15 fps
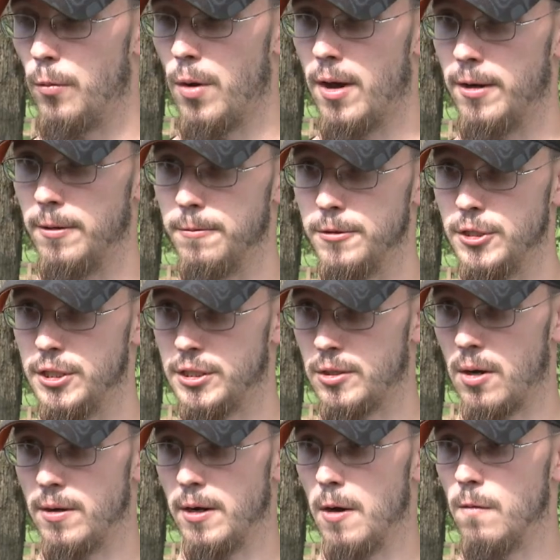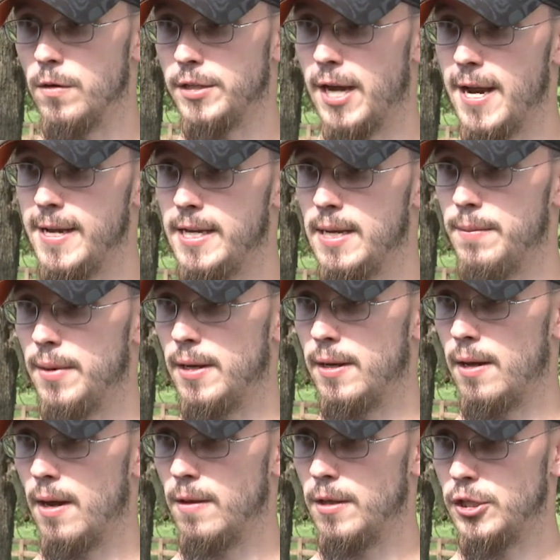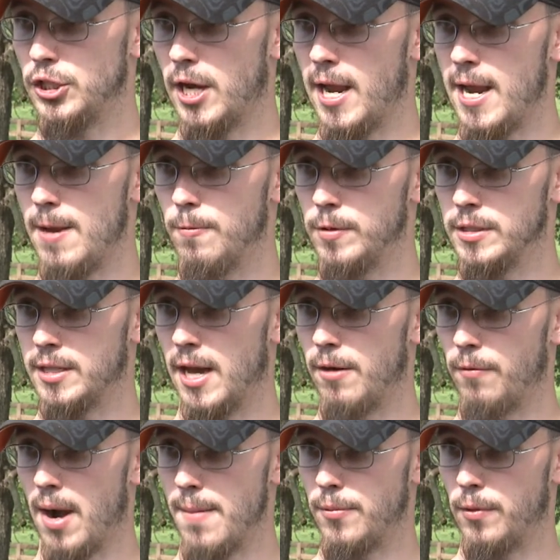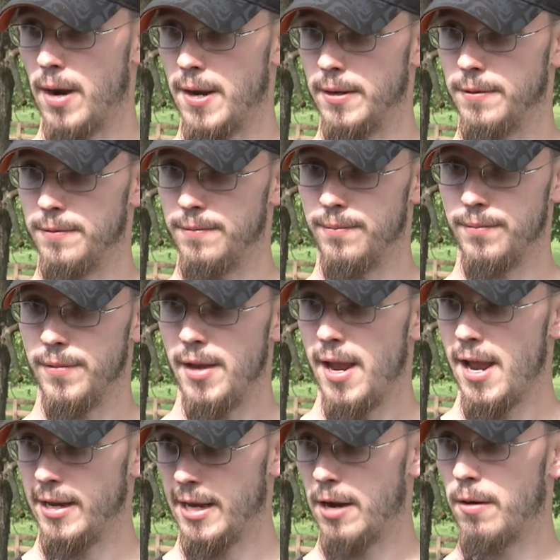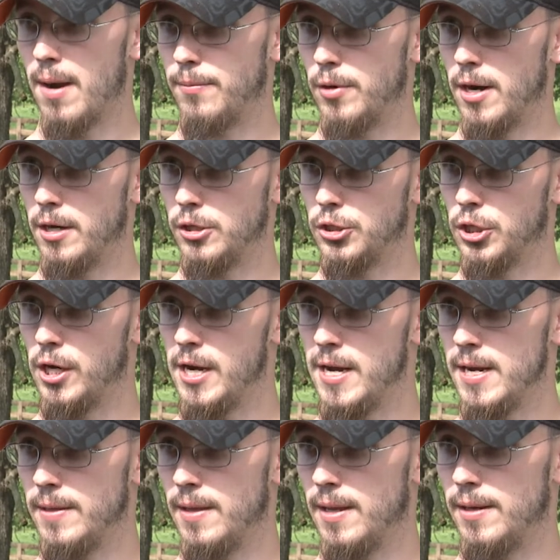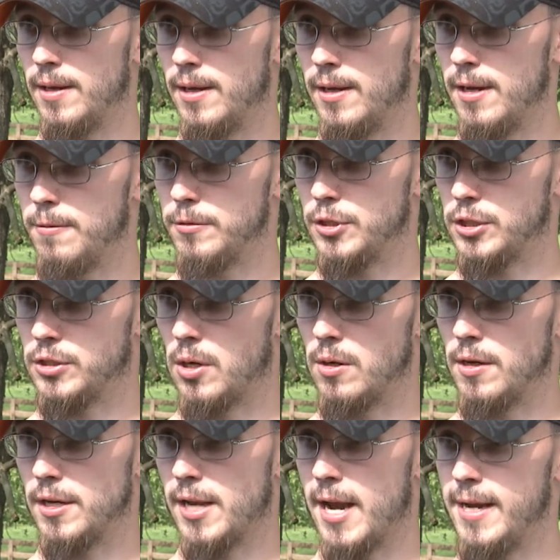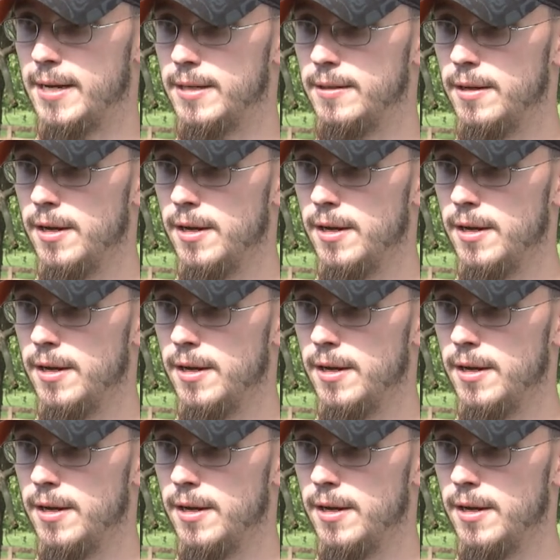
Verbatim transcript: water was just starting to overtake him, and uh, the chain was got wrapped around a it got wrapped around a tree, and then uh, it was just starting to take it.